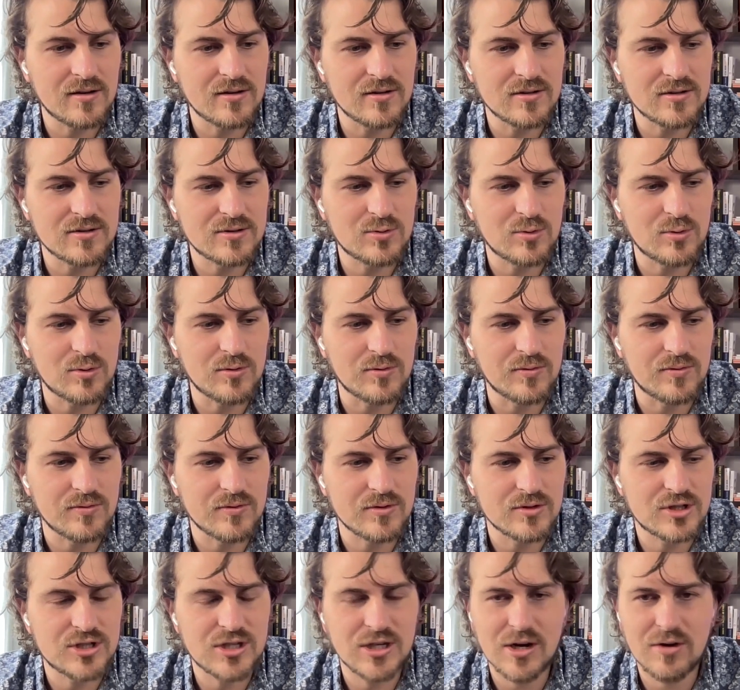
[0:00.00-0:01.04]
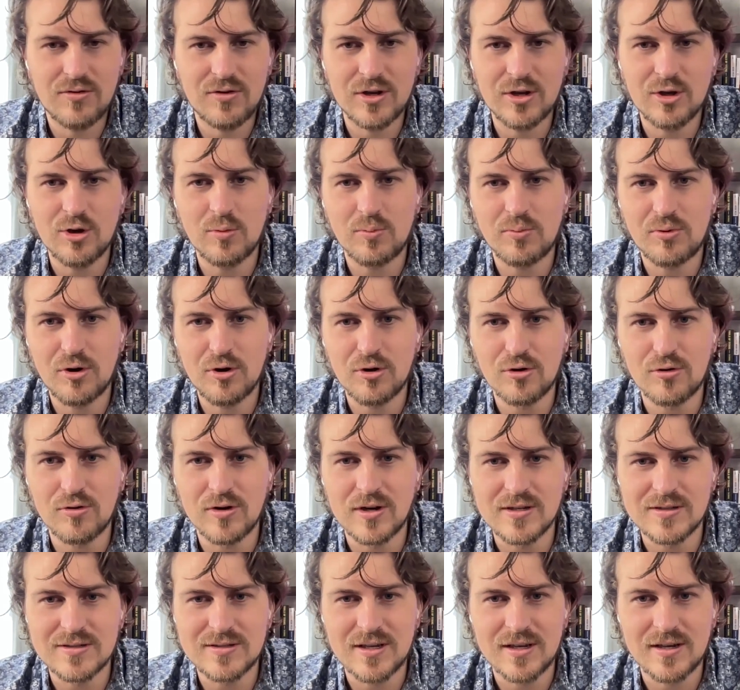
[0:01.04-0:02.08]
sort of sharing your
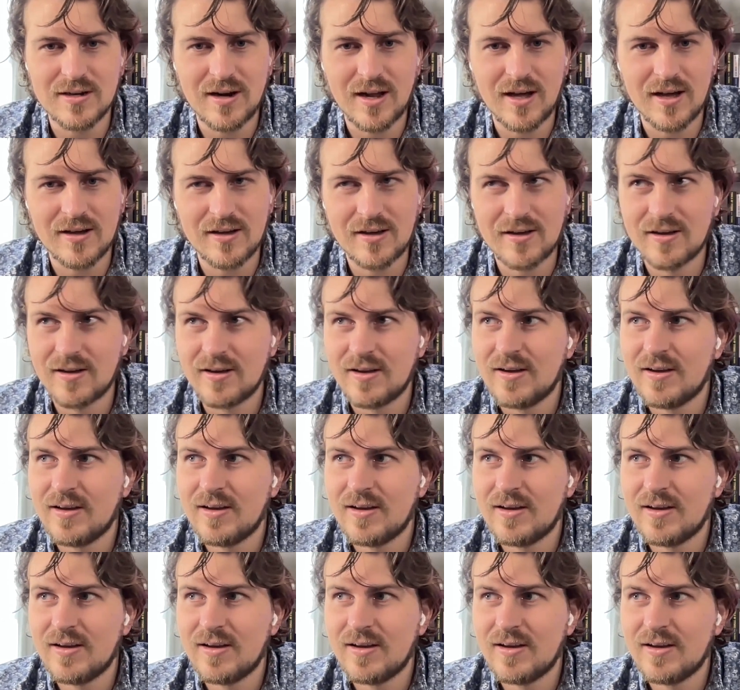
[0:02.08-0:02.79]
progress and like